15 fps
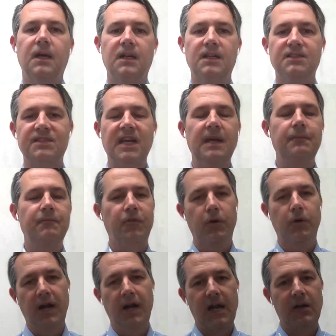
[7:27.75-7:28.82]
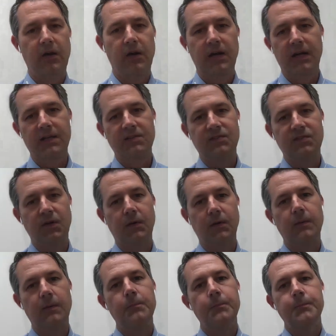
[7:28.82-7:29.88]
Same for aggregate.
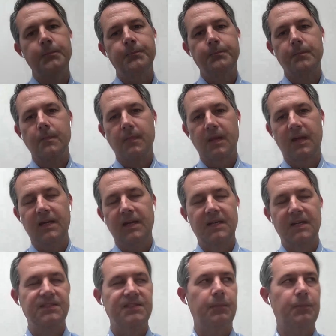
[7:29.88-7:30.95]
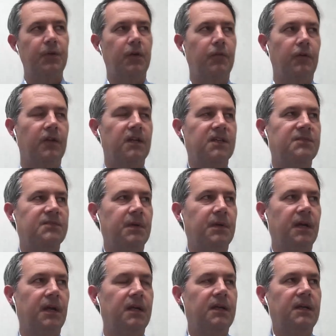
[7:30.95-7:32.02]
So I kind of skipped over this,
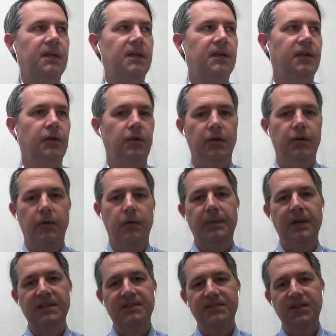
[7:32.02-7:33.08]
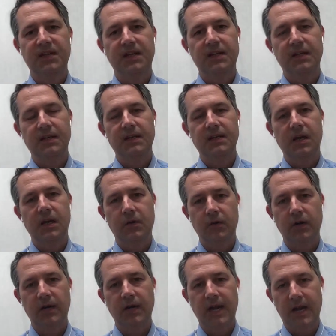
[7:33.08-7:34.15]
but your basic
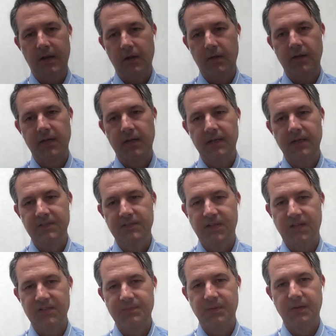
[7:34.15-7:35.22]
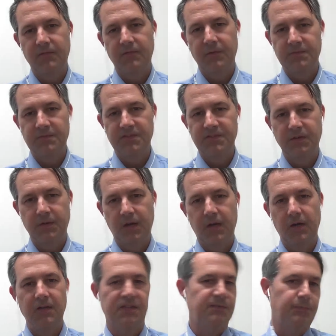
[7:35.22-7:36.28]
concrete aggregate assessment from
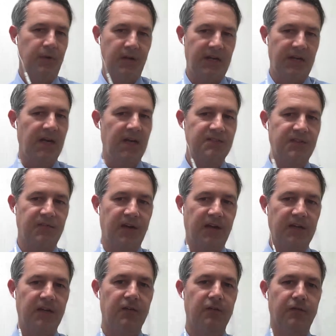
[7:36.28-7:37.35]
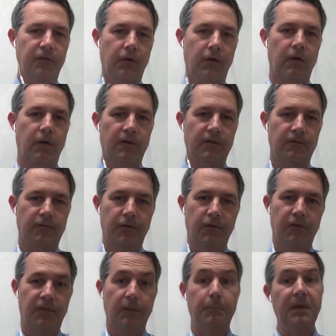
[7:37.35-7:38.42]
CCRL is pretty cost effective for
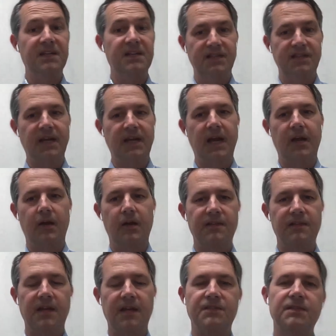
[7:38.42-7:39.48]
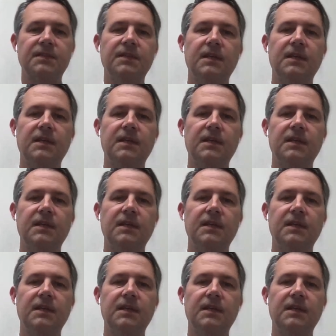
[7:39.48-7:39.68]
the basic aggregate tests.